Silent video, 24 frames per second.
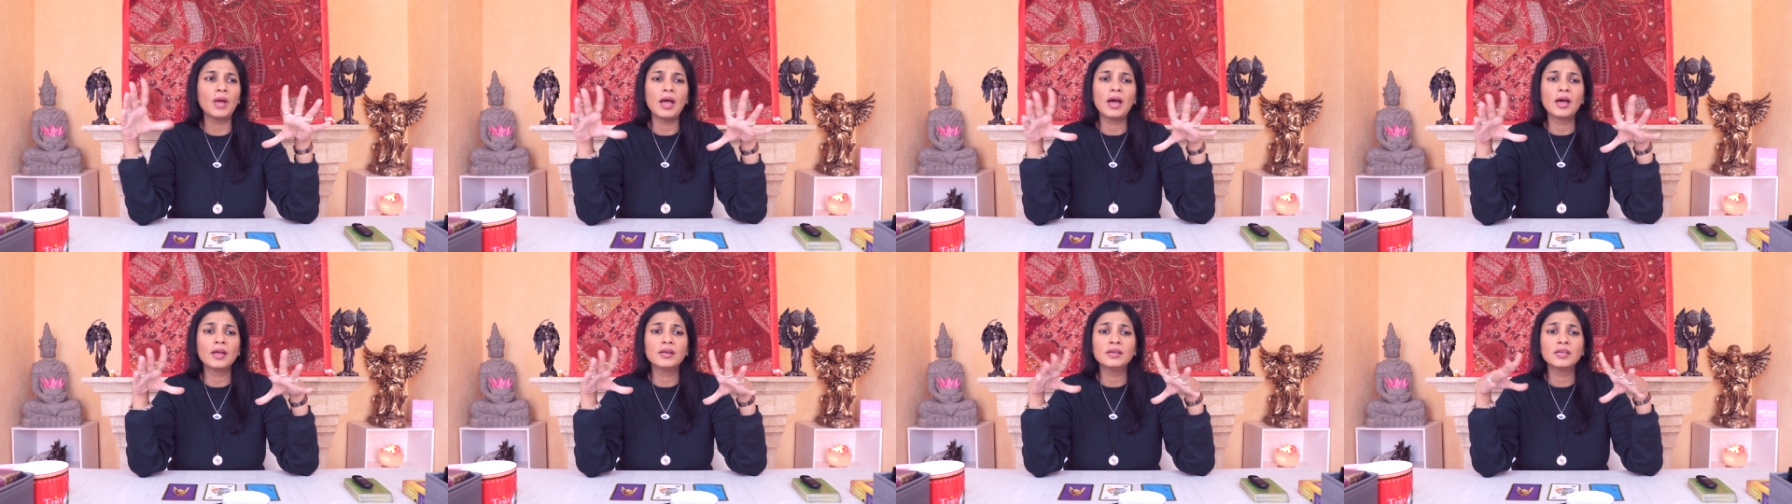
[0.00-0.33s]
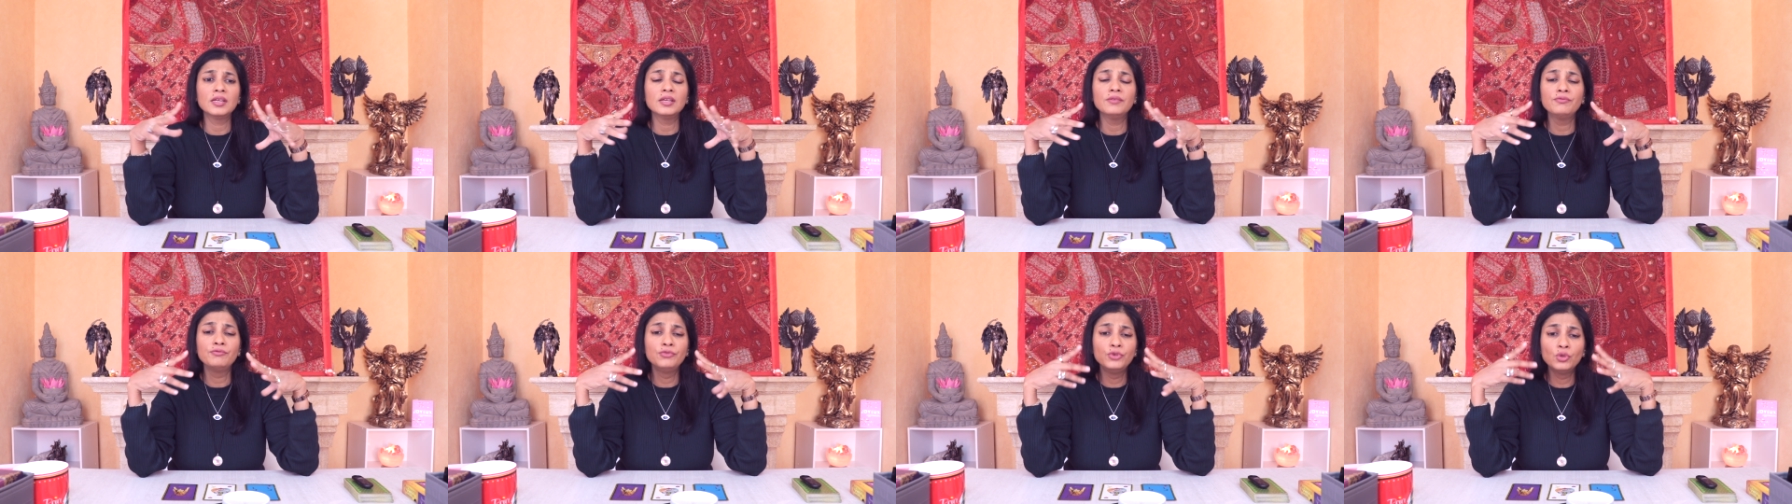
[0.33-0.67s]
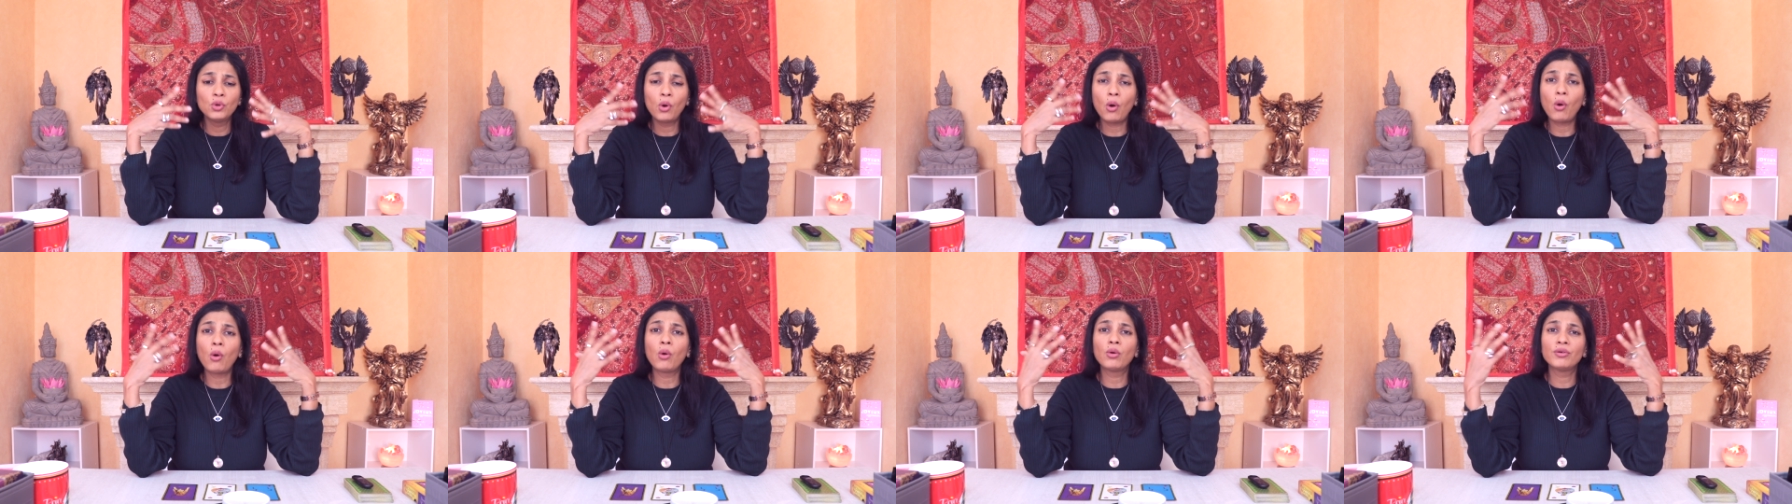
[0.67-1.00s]
And if
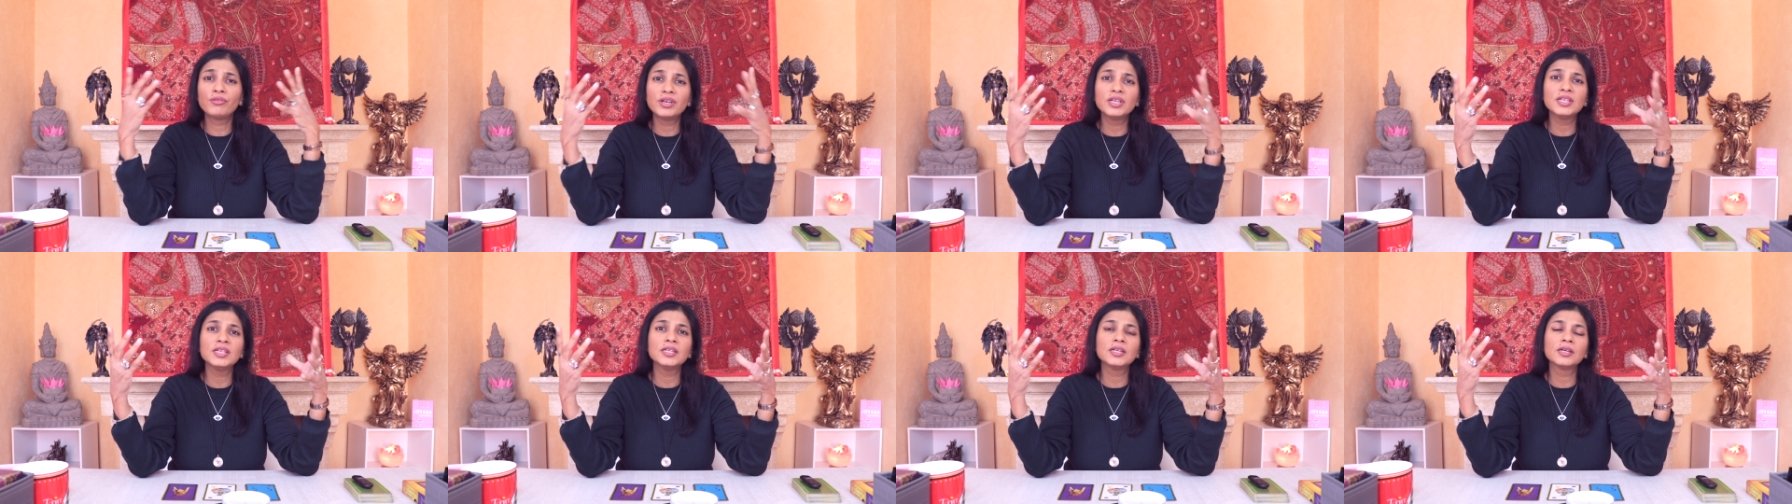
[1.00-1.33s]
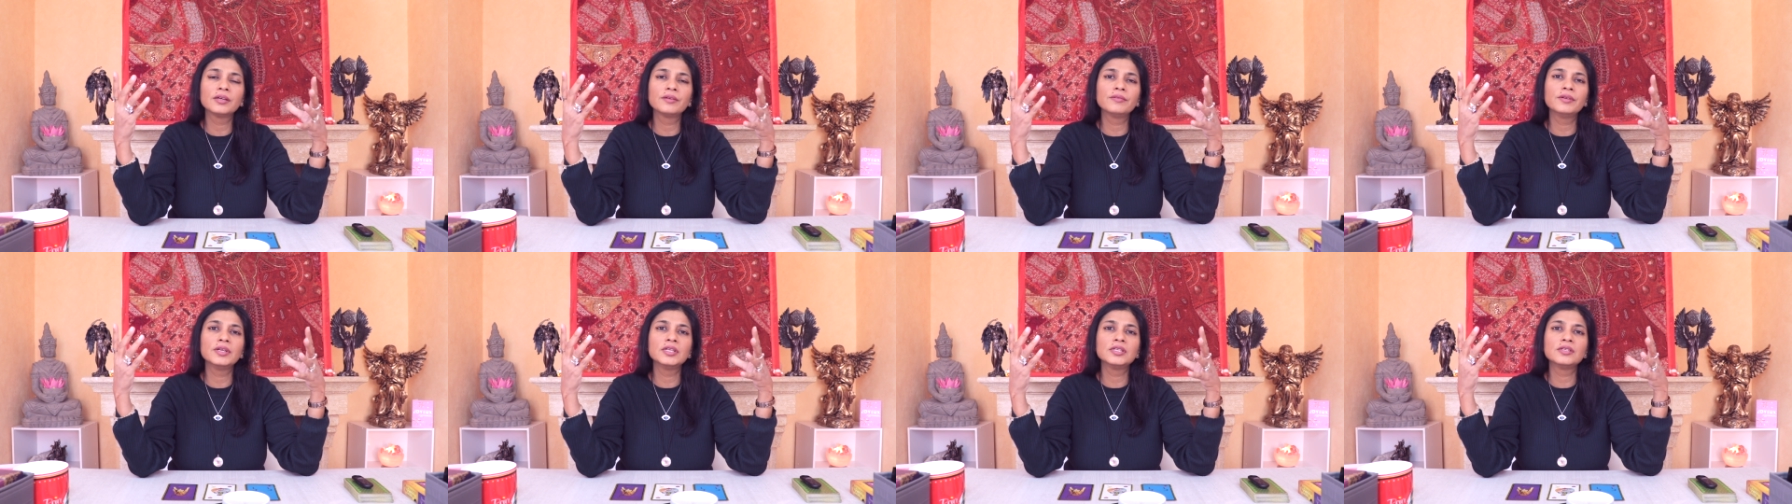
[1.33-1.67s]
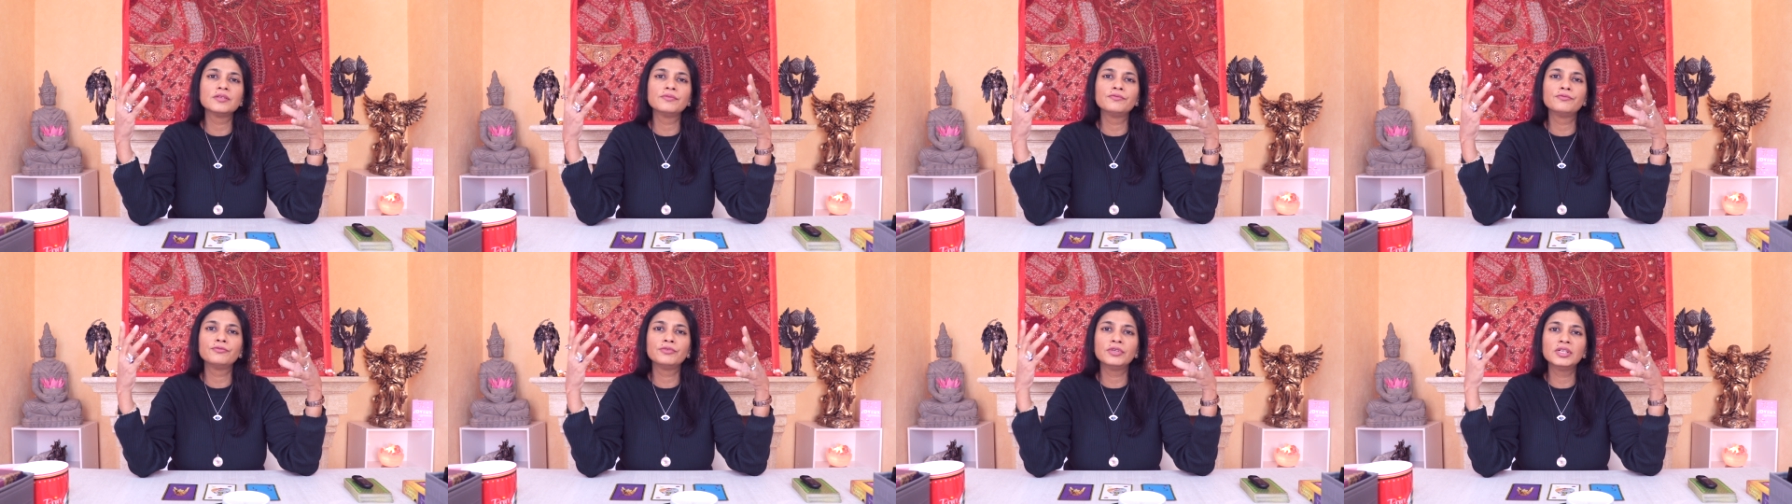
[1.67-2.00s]
you're already in a
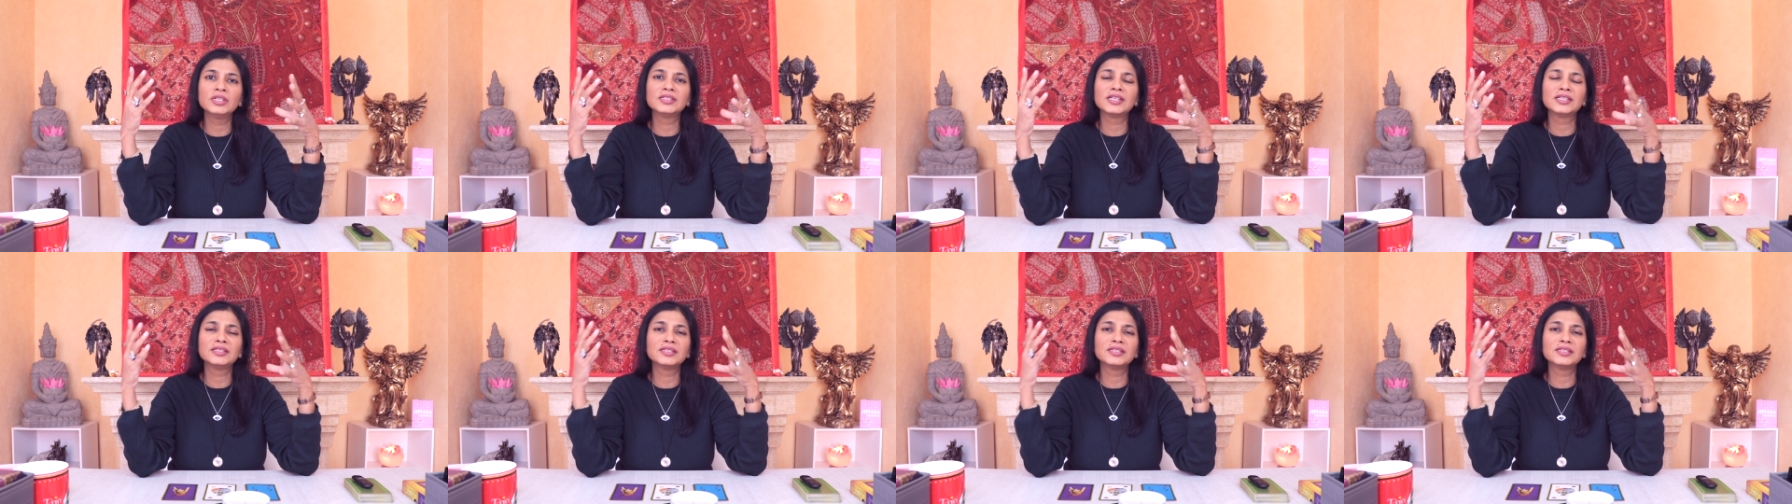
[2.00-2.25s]
creative field,